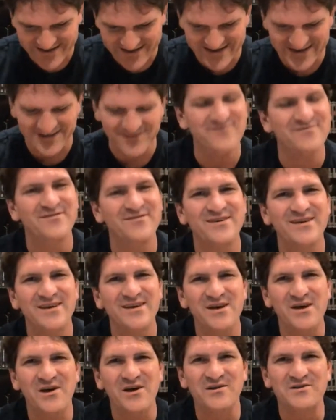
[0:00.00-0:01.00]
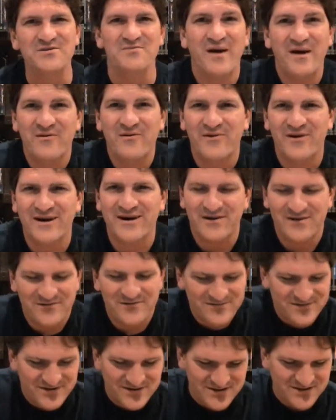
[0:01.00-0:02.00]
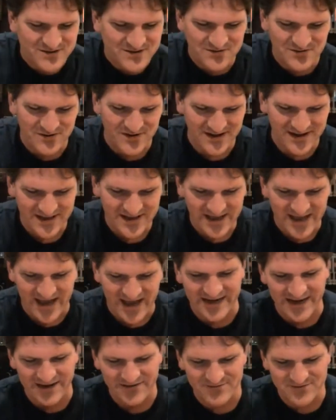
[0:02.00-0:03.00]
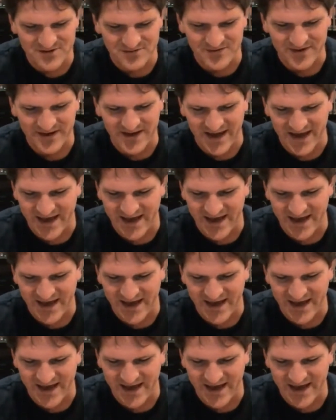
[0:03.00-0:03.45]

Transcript: to my work, or to the school, and gave them to me.